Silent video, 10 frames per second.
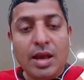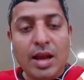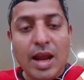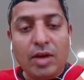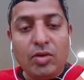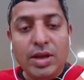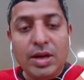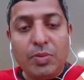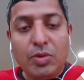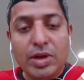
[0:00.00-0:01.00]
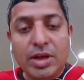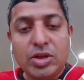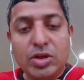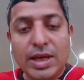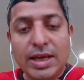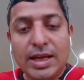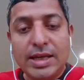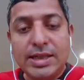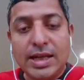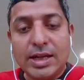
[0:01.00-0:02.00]
Electronic reporting should
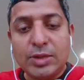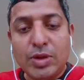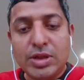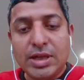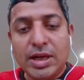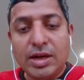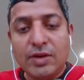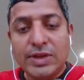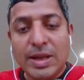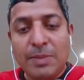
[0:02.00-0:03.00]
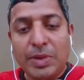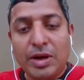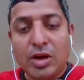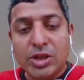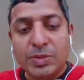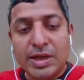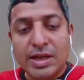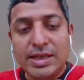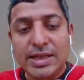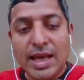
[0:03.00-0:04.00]
increase the response rate of sampled hospitals